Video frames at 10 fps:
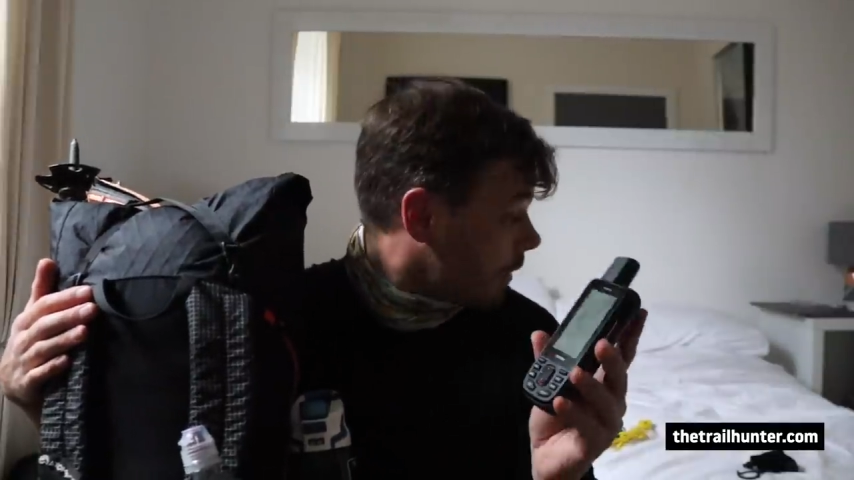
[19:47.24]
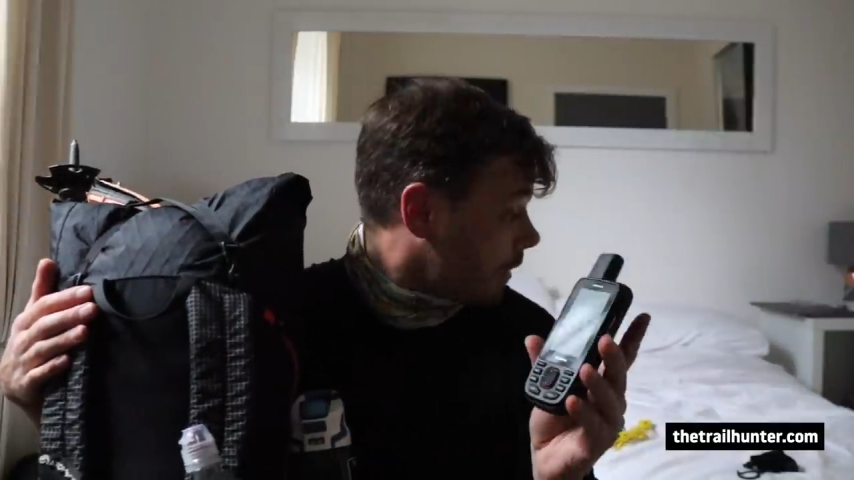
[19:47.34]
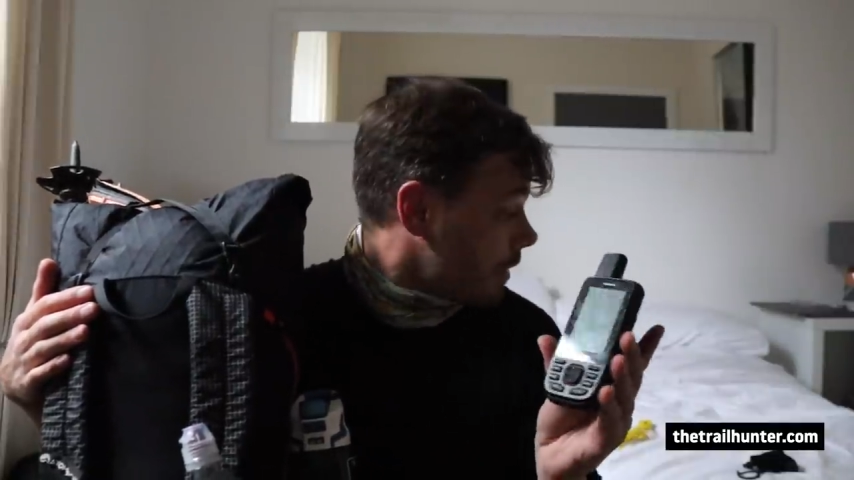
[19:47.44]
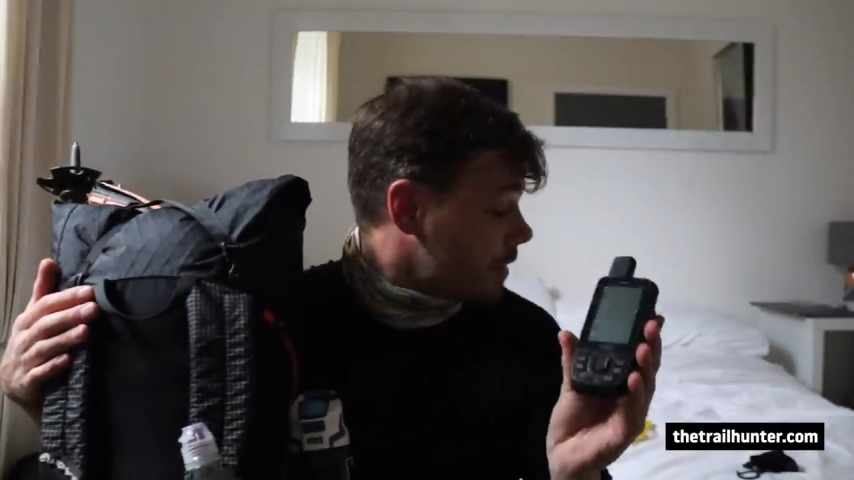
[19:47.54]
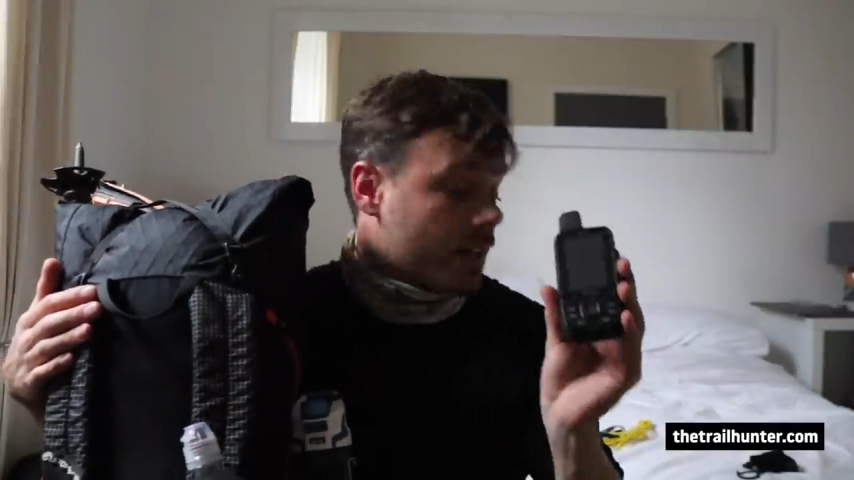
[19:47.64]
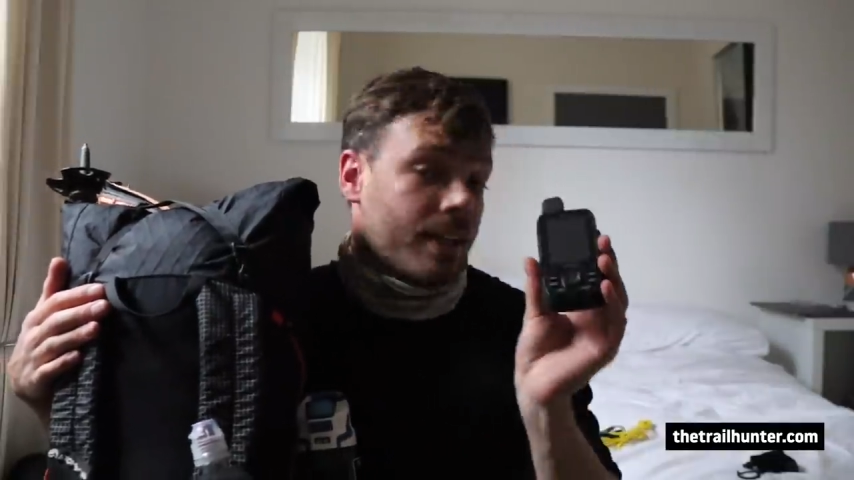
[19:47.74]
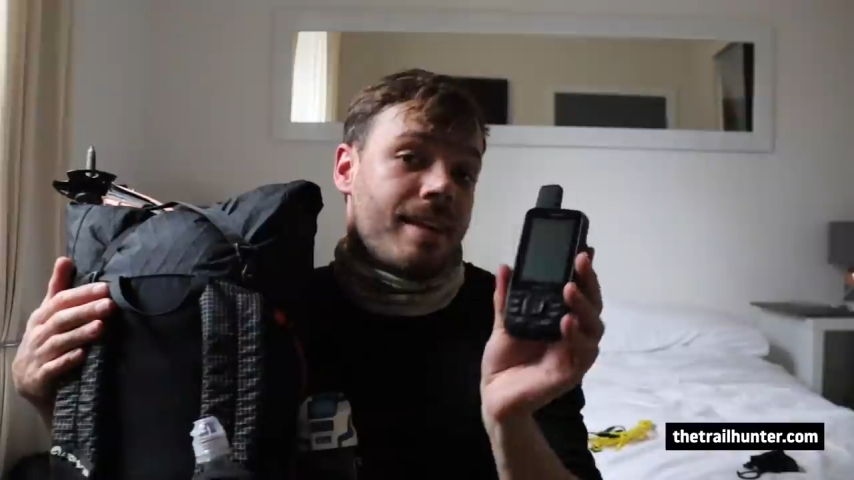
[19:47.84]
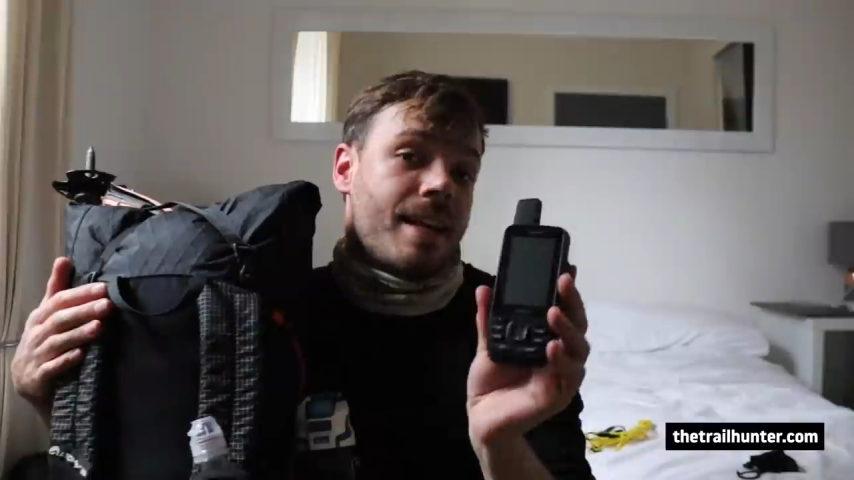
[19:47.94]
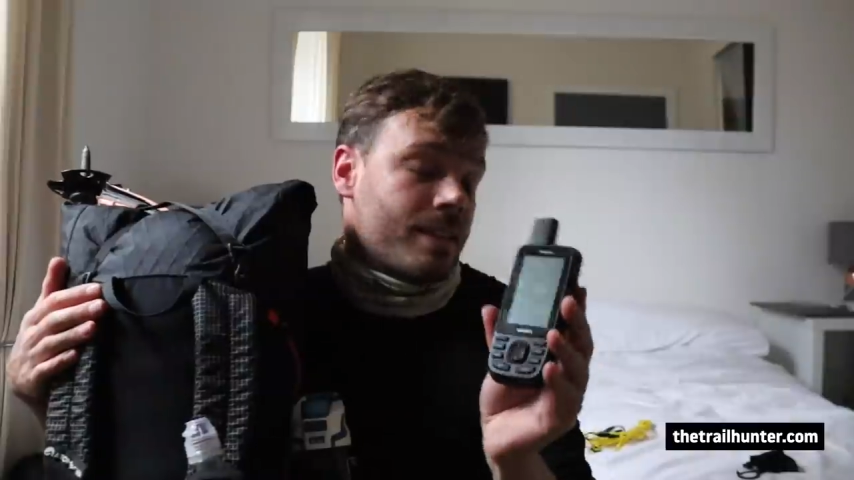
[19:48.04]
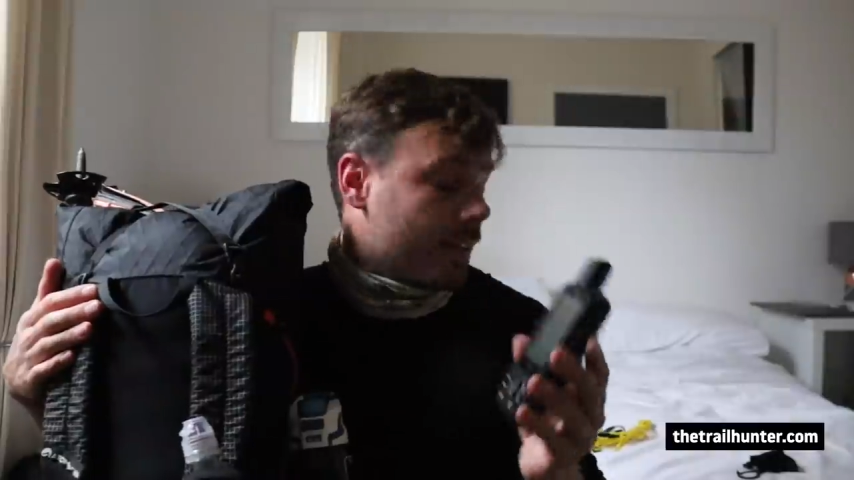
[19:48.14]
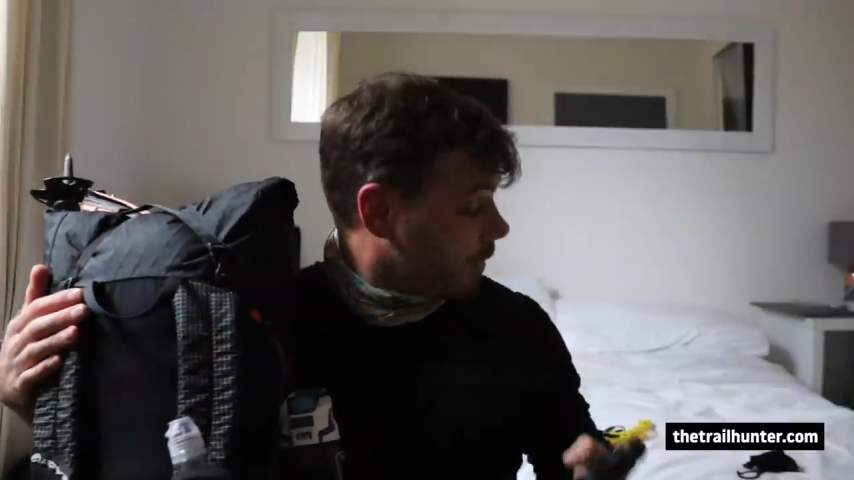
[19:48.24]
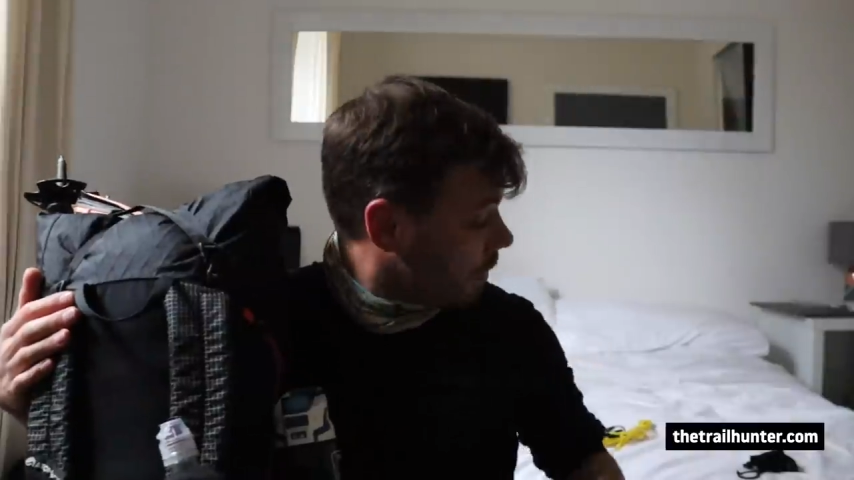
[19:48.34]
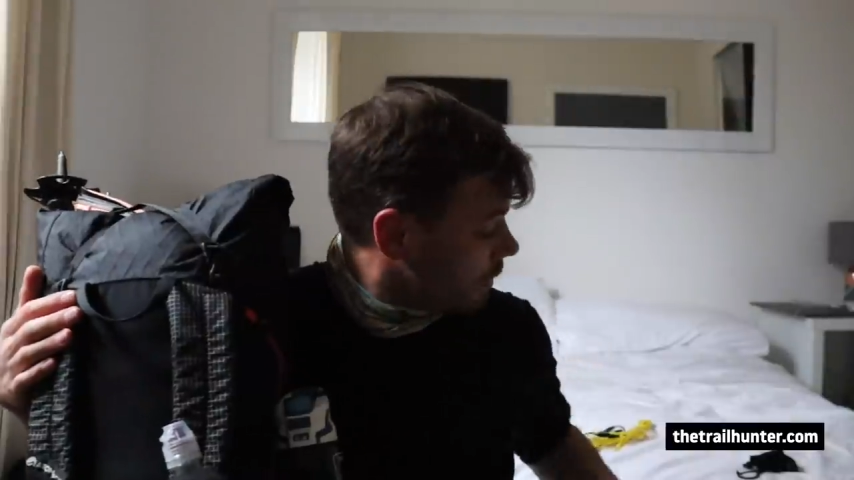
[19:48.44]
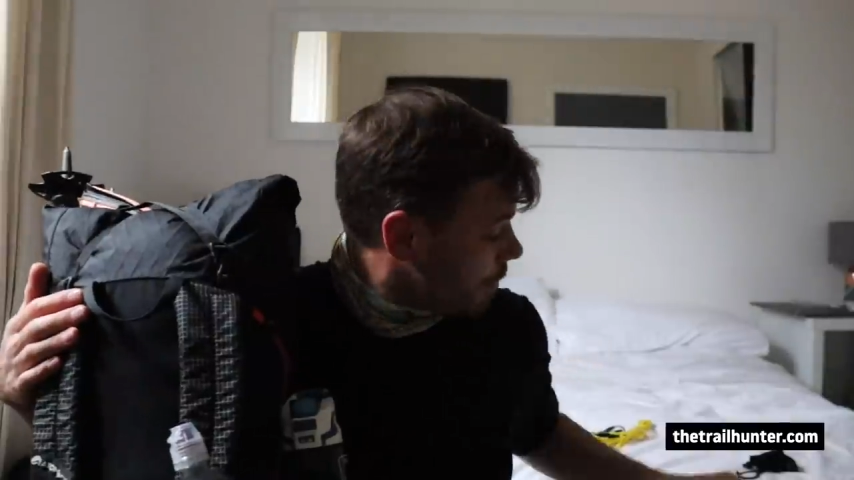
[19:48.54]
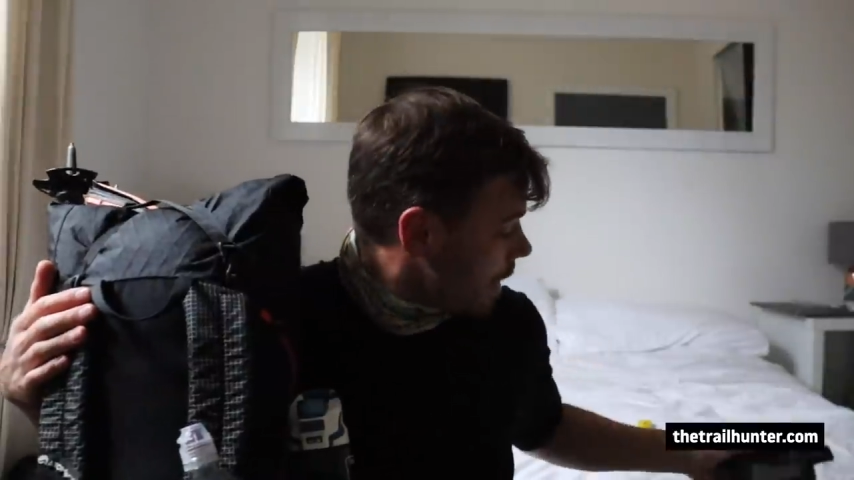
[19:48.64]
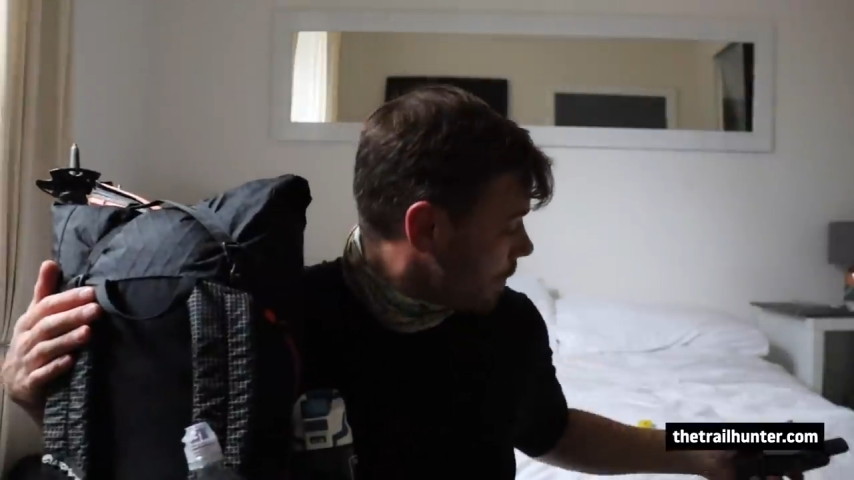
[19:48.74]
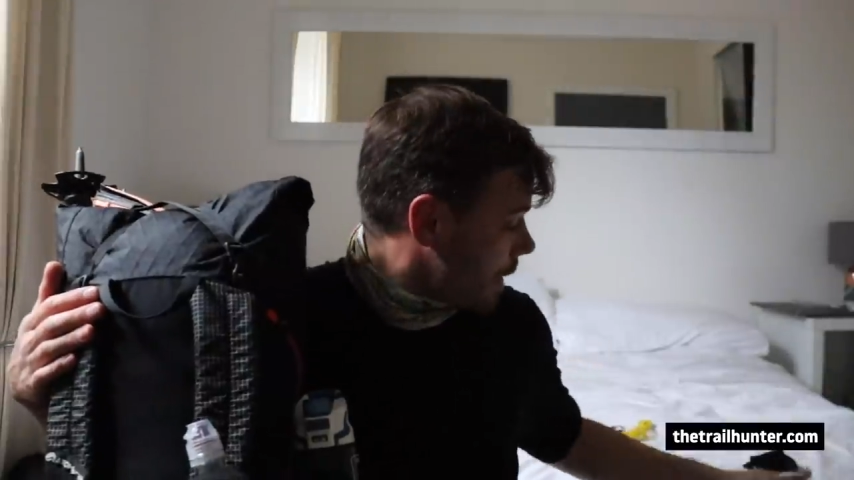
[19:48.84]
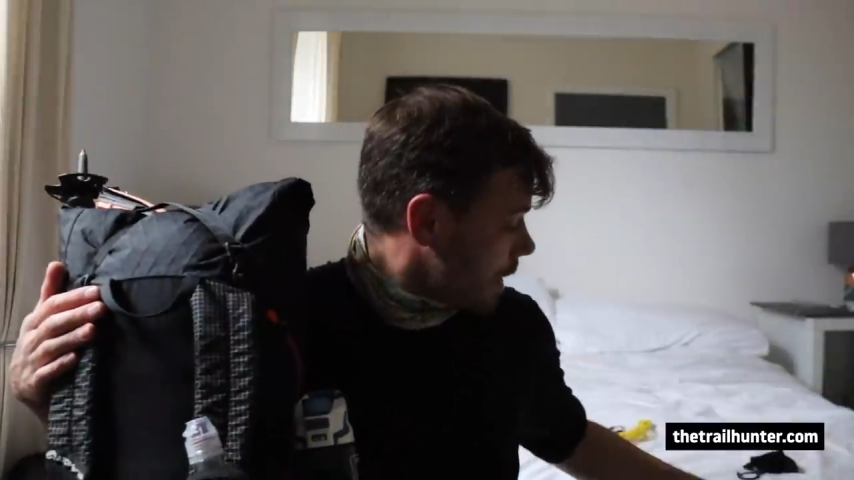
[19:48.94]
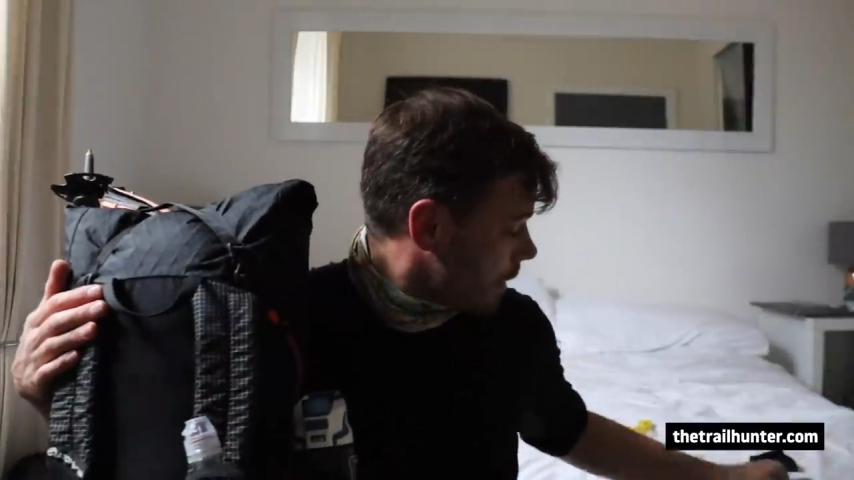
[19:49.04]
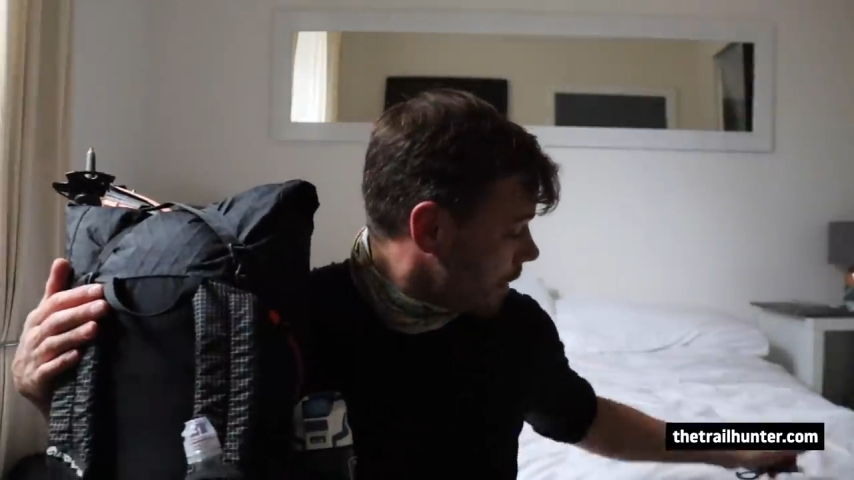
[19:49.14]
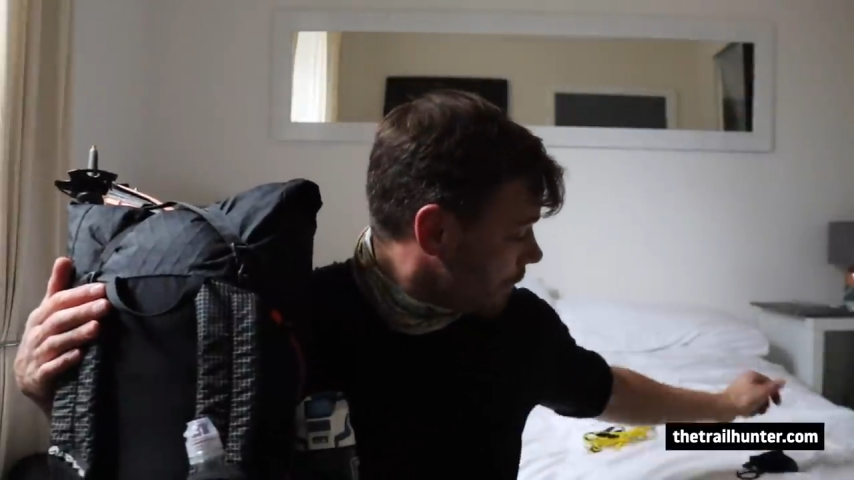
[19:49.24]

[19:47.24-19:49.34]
So to attach this to the backpack,